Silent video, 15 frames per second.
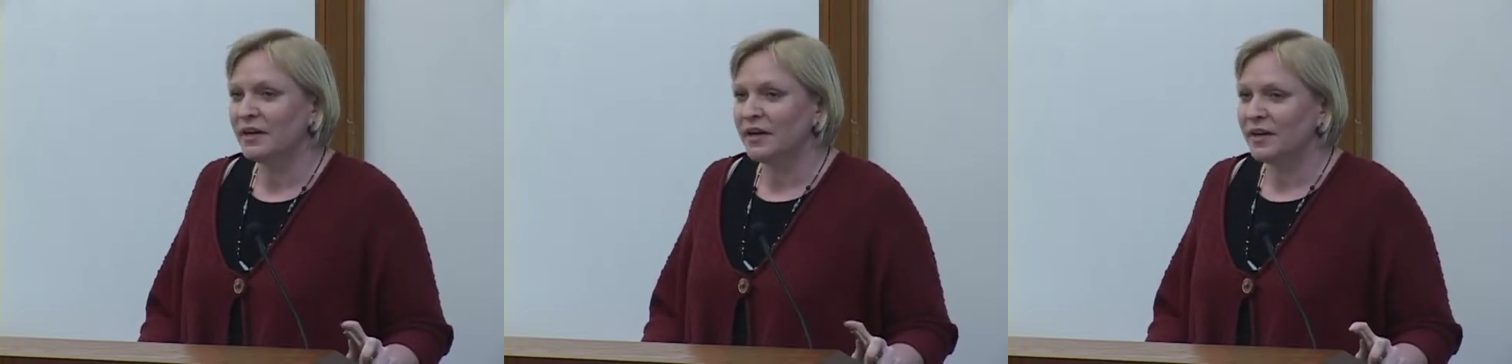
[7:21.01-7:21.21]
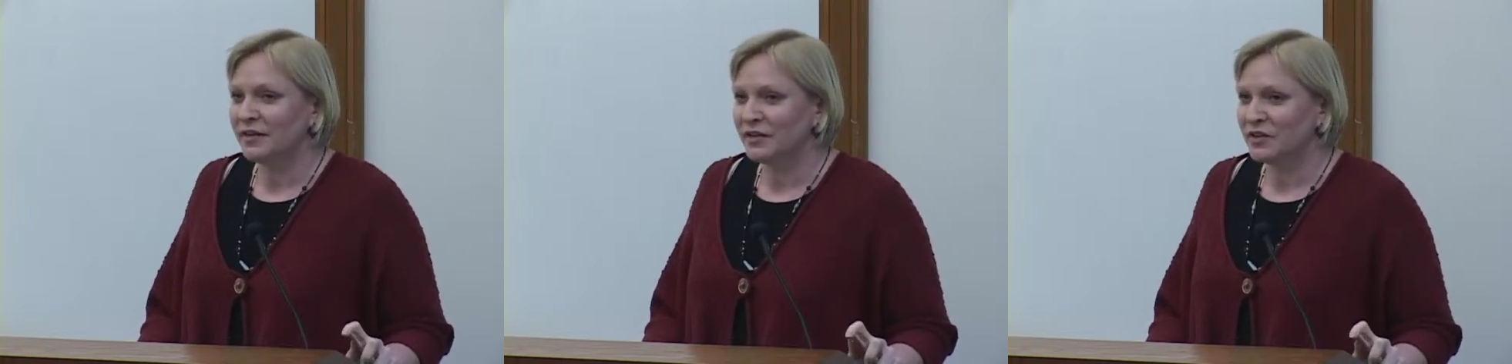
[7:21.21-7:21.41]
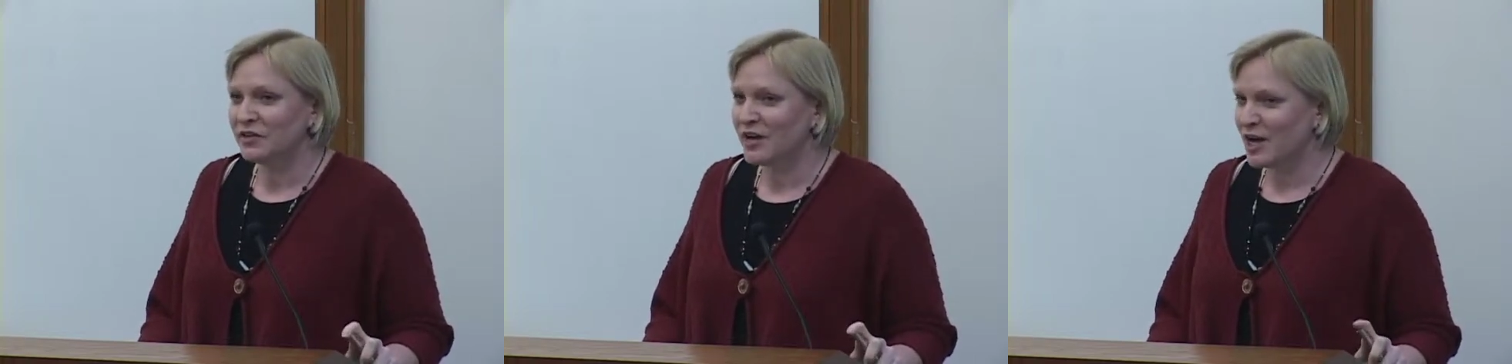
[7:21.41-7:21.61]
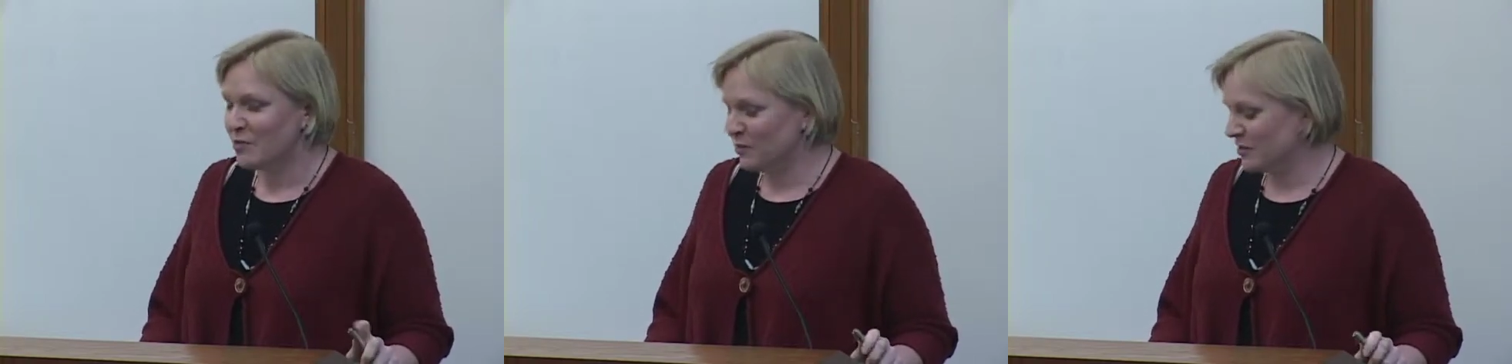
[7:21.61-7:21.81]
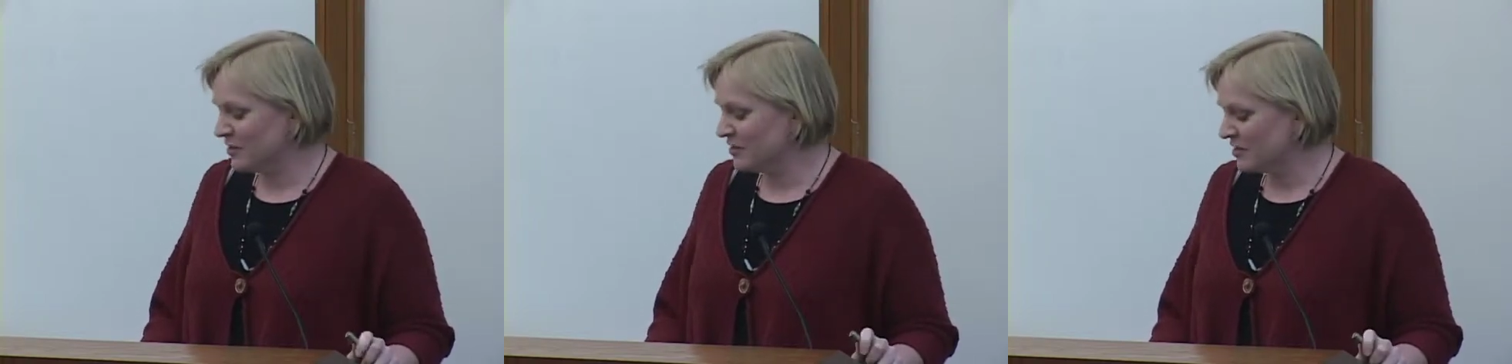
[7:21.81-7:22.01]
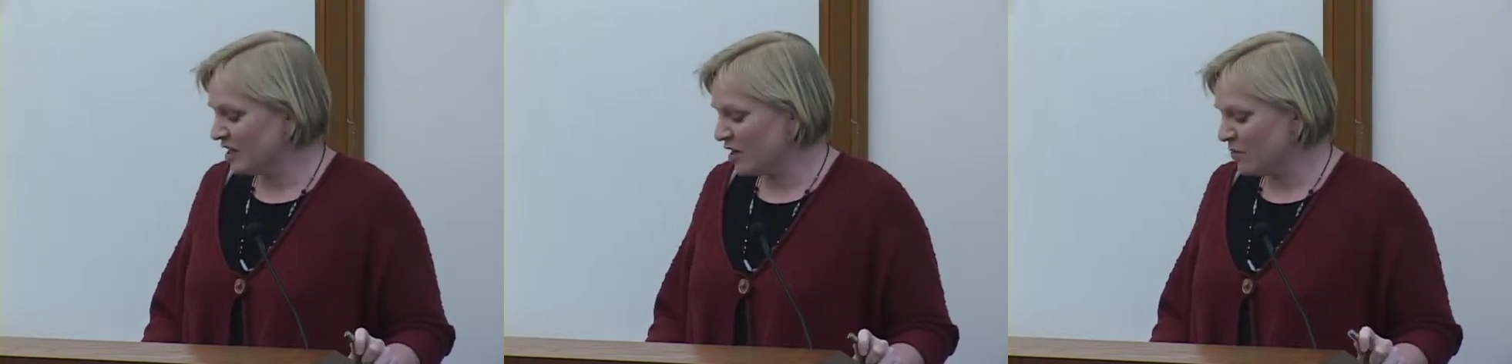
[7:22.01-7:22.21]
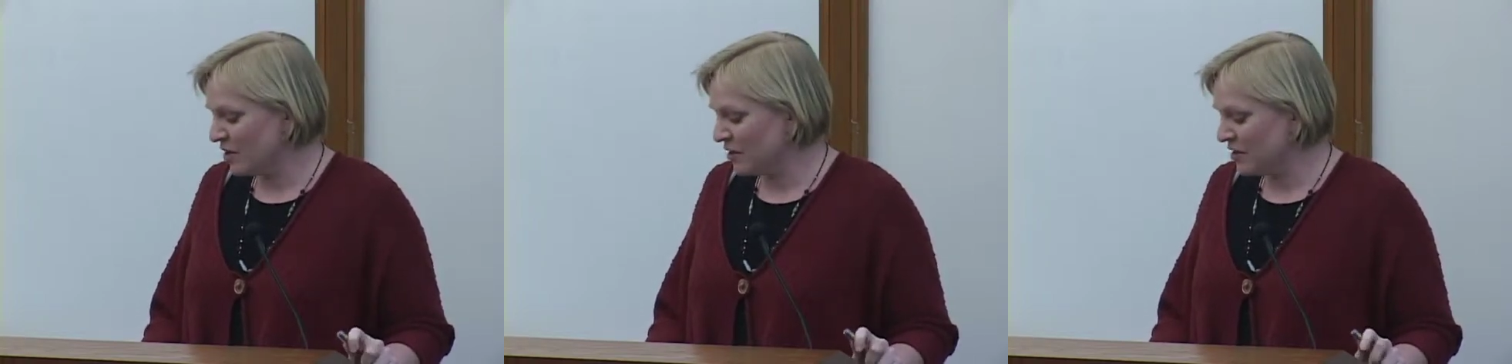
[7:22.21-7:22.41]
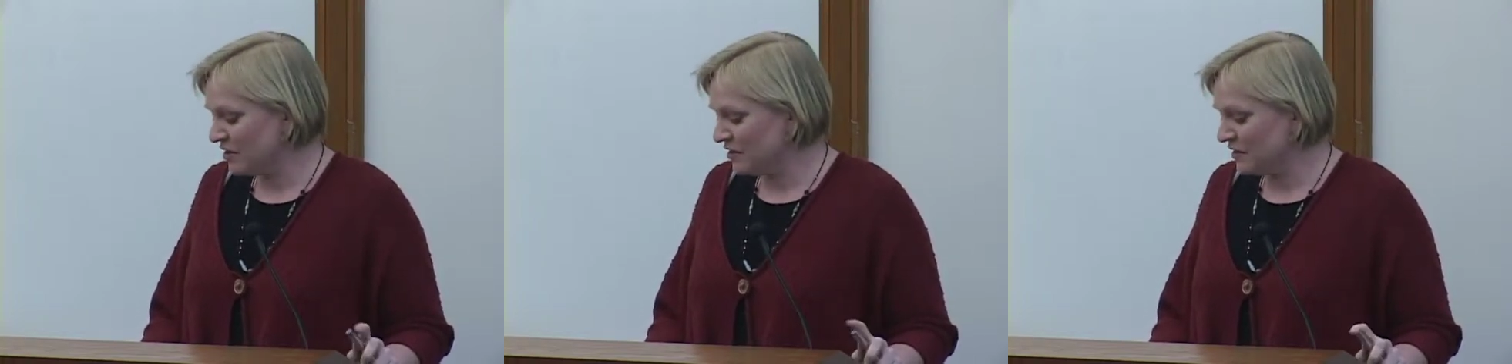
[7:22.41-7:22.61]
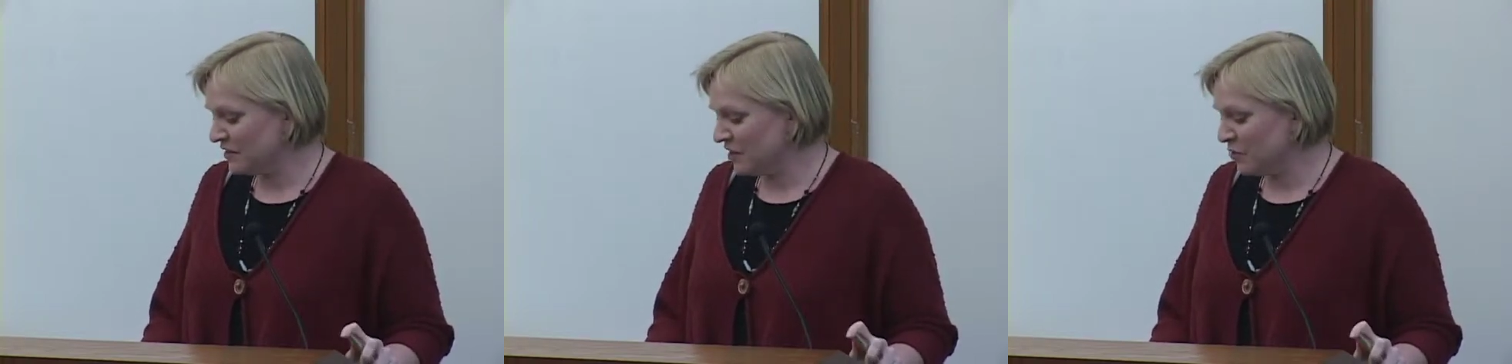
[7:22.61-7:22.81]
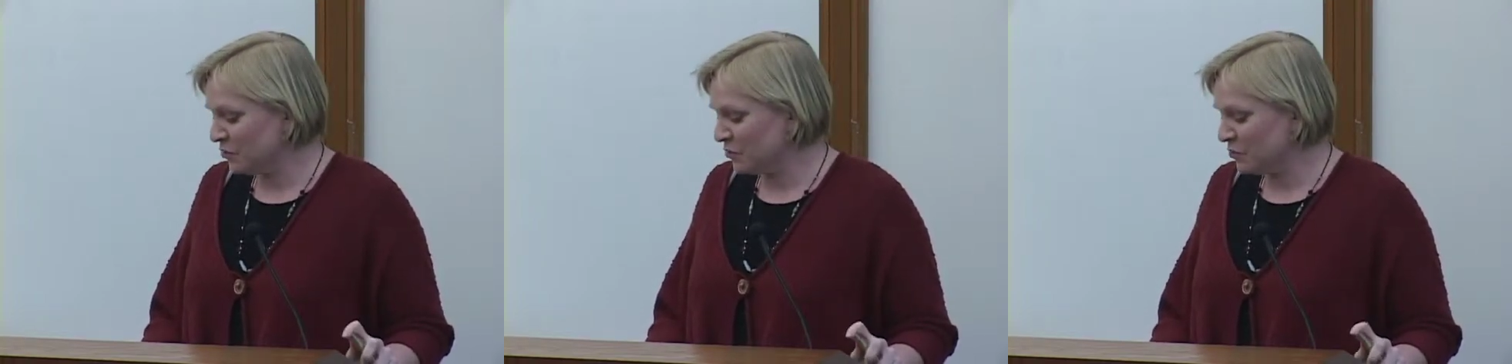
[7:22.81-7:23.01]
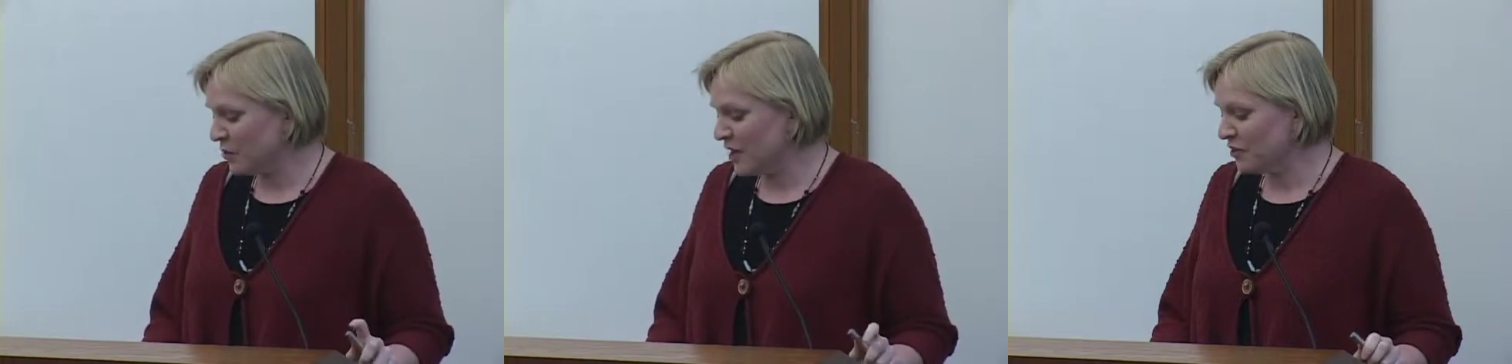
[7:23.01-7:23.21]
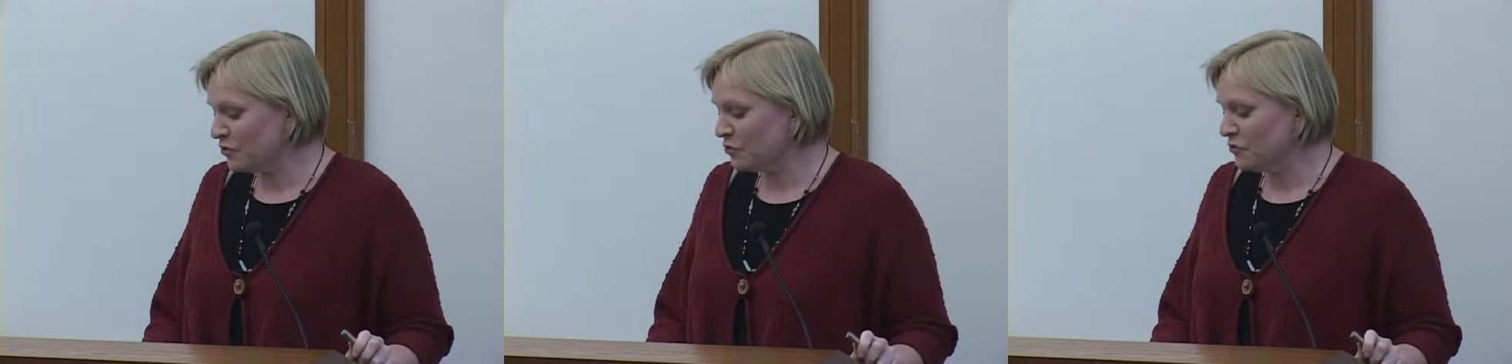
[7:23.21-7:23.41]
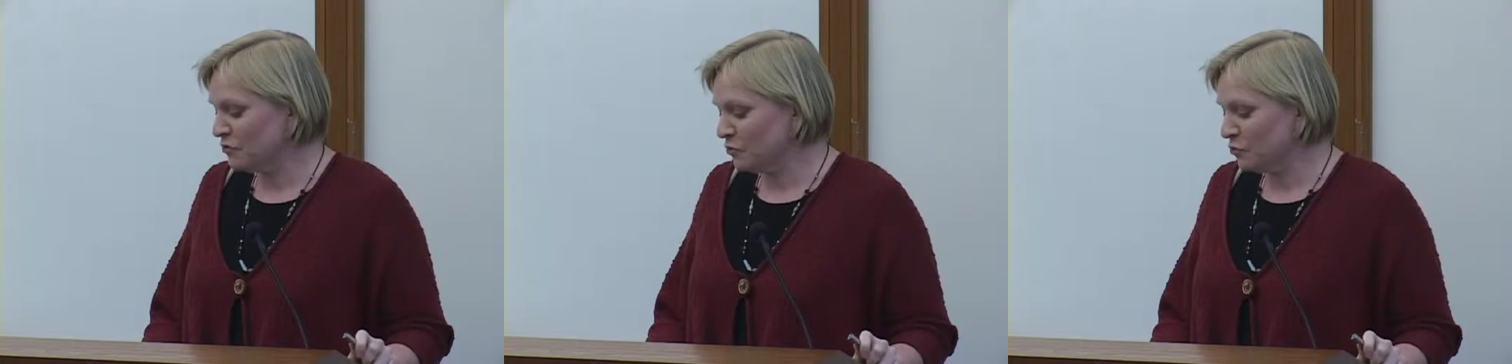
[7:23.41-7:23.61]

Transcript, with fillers: At the time that this came out, I think that was a rather